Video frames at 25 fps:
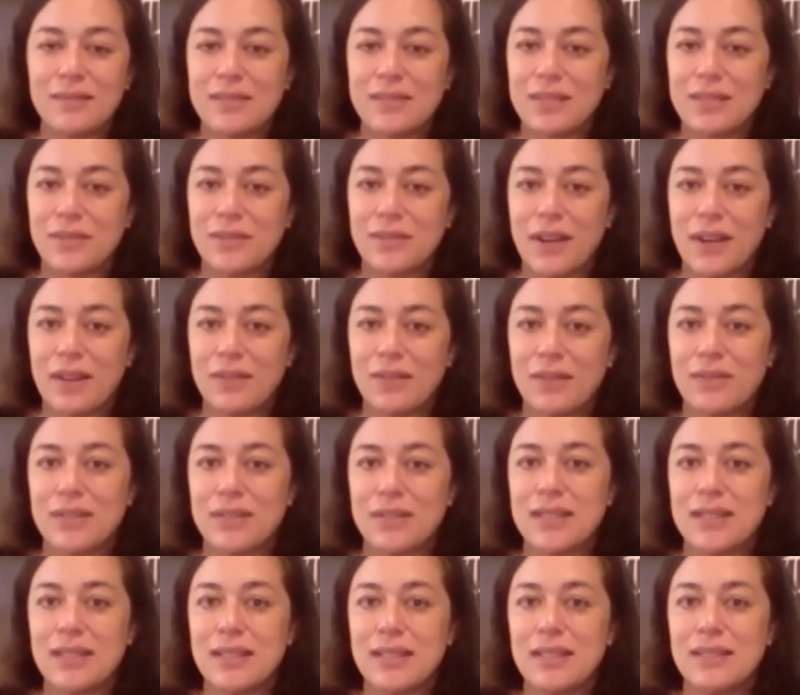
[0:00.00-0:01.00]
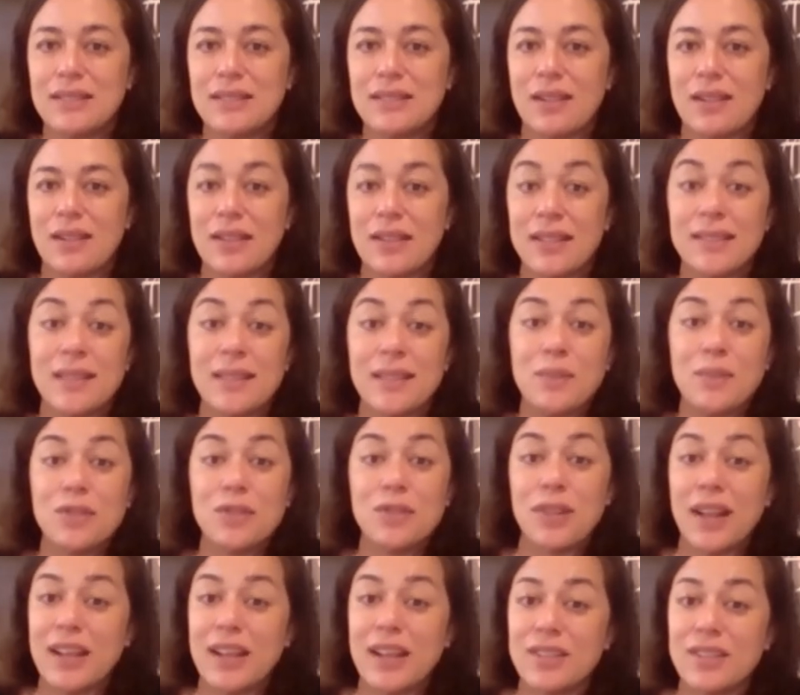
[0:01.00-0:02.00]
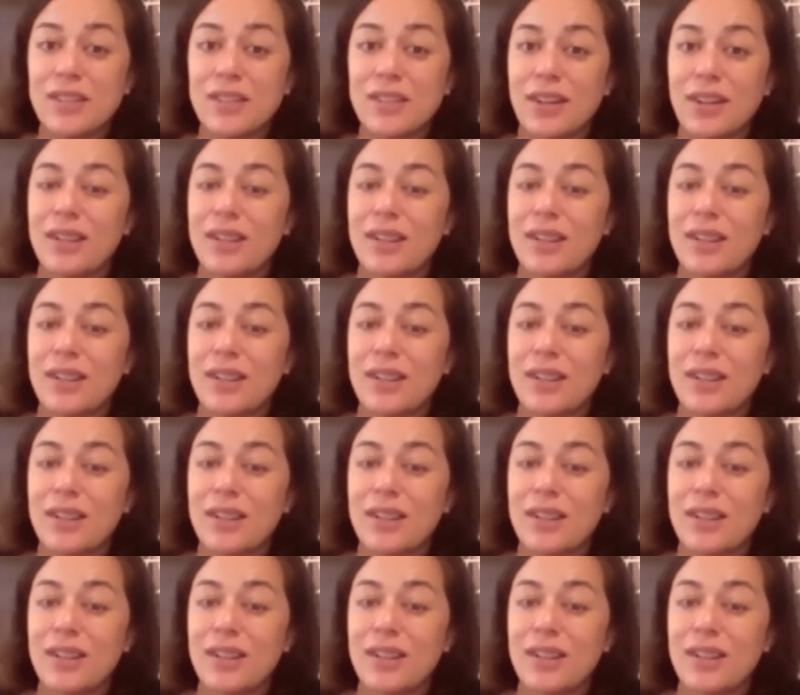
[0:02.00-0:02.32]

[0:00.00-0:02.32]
to fight overseas on the same train as her.